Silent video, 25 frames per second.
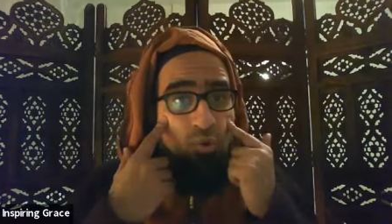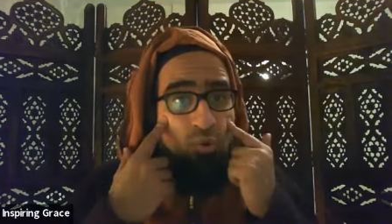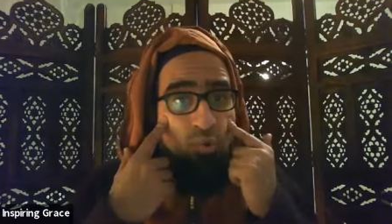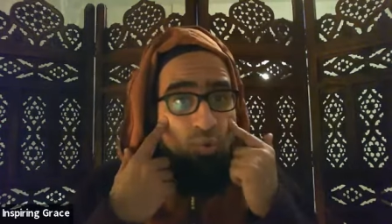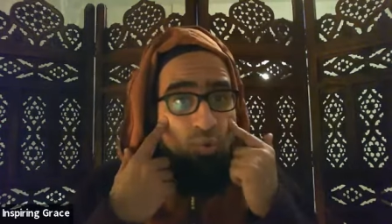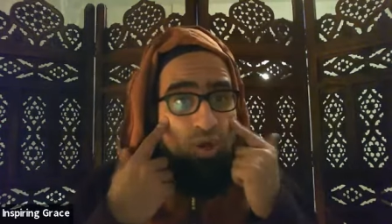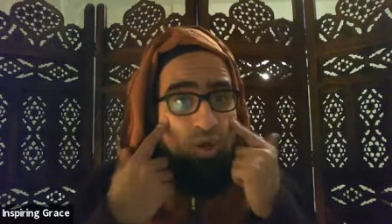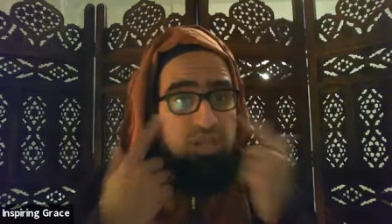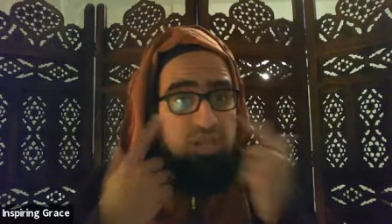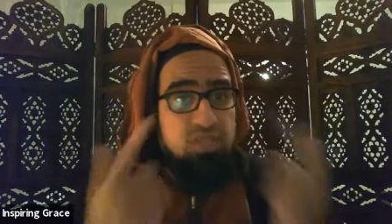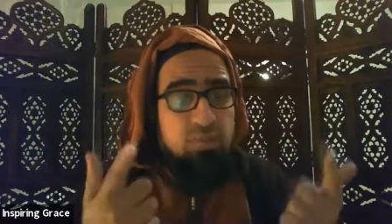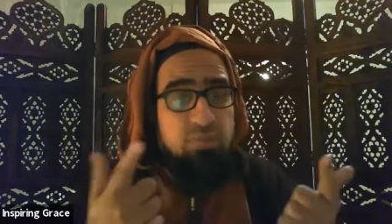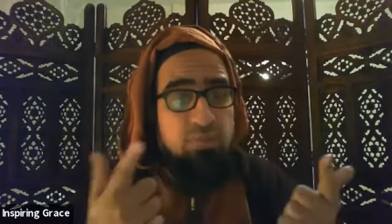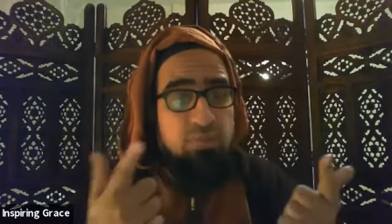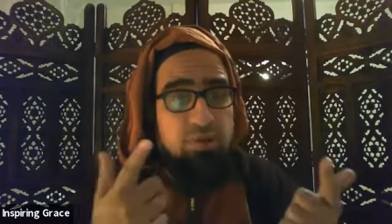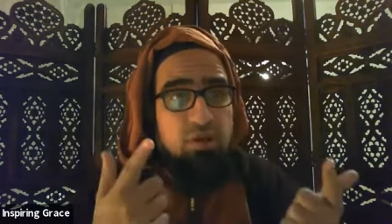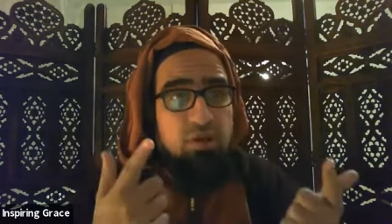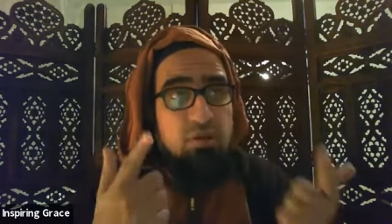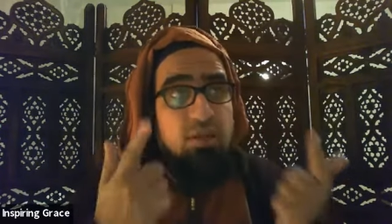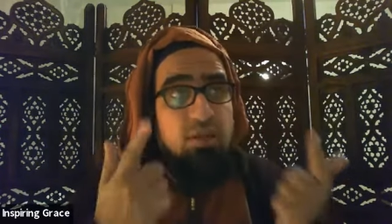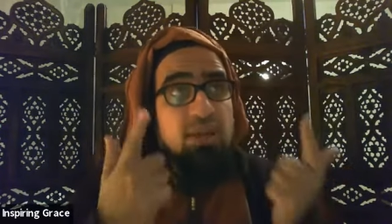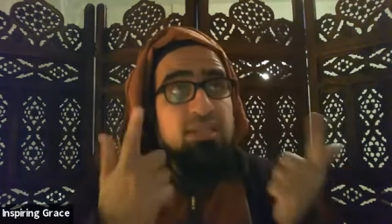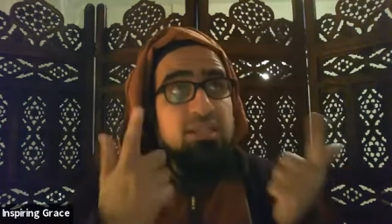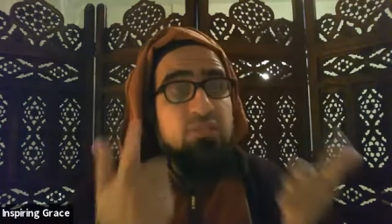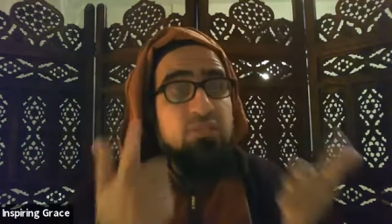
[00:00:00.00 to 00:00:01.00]
worshipping
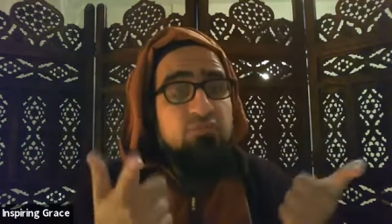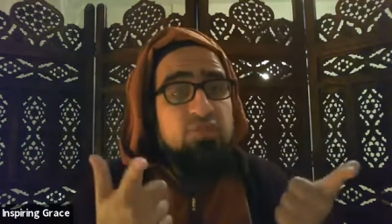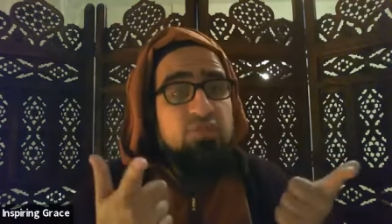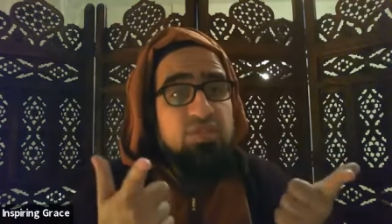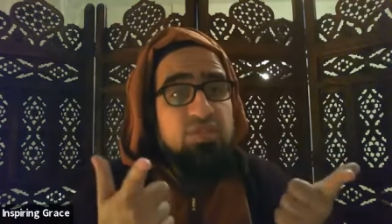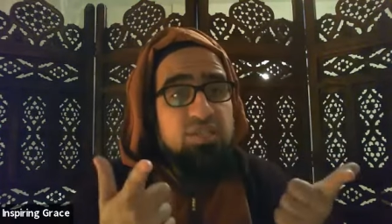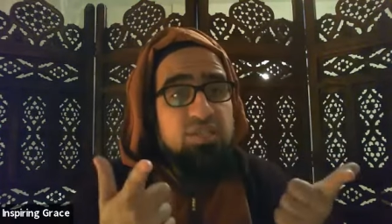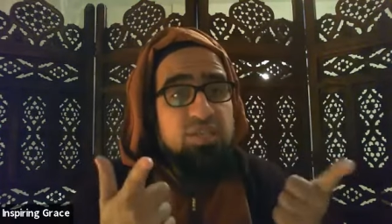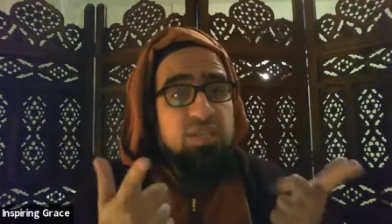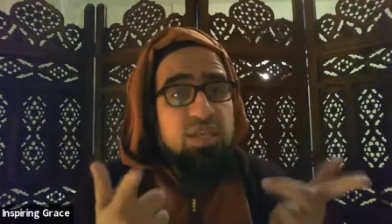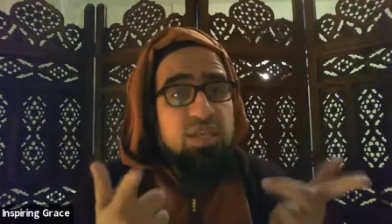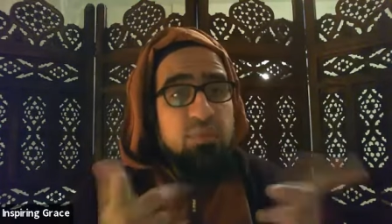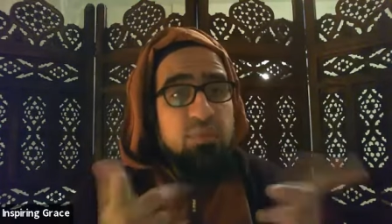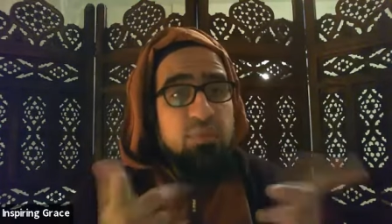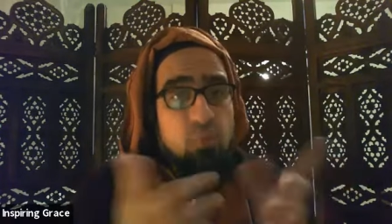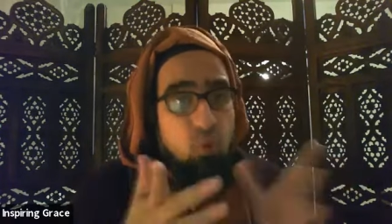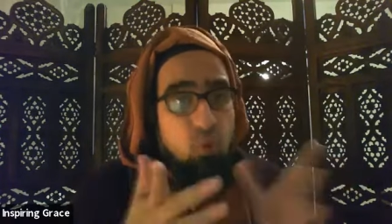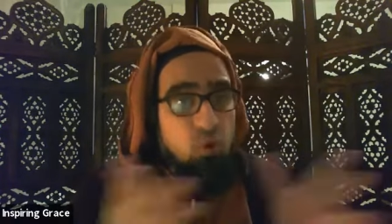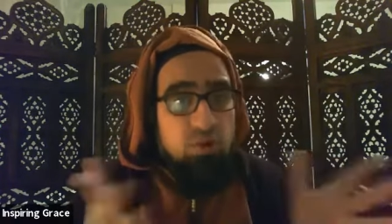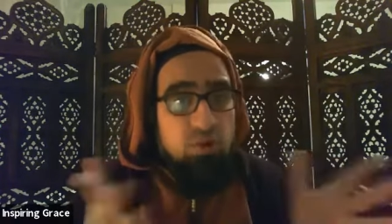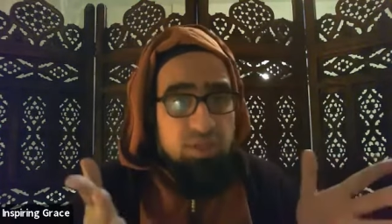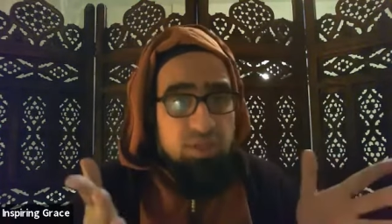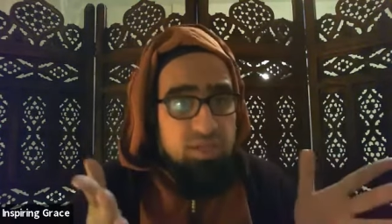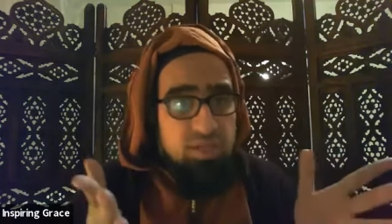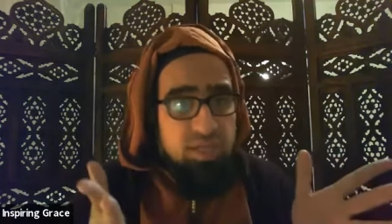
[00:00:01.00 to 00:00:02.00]
Allah as if you see Him
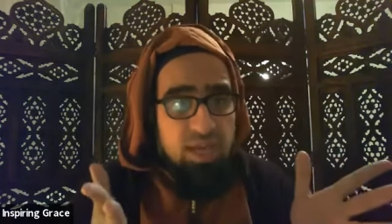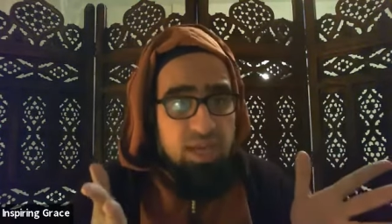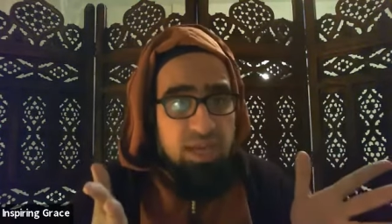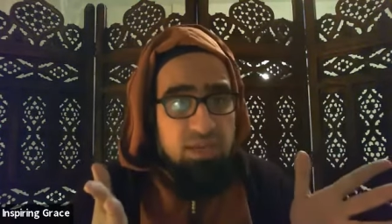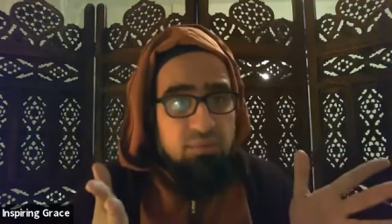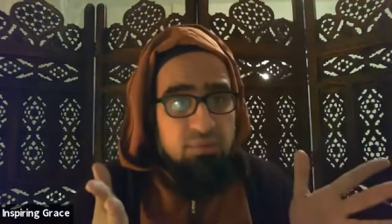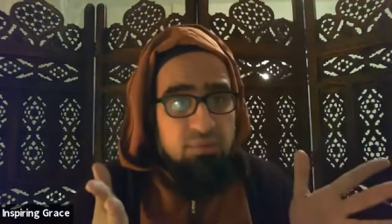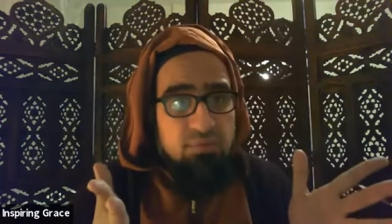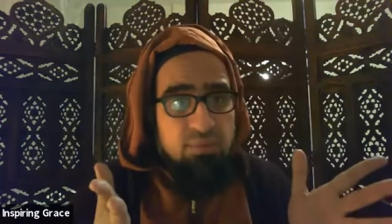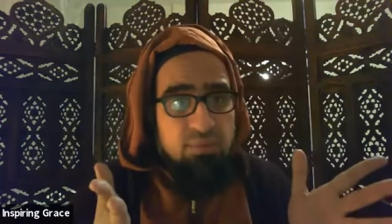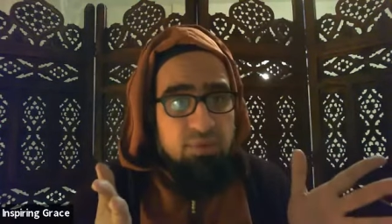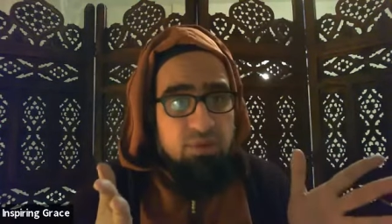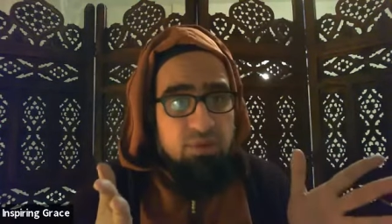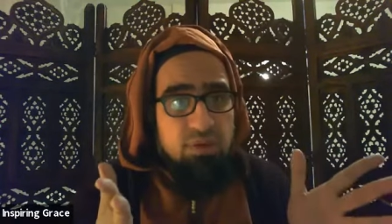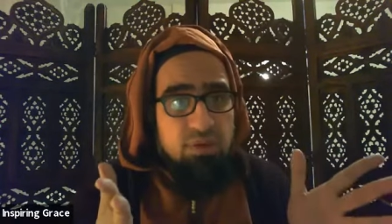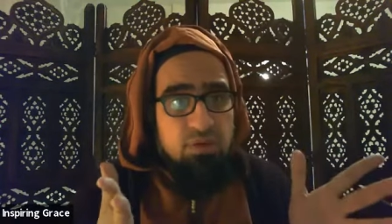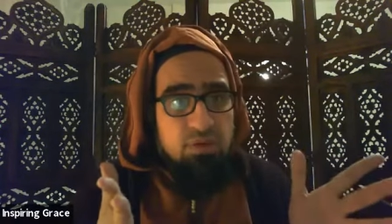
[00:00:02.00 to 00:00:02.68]
all the time.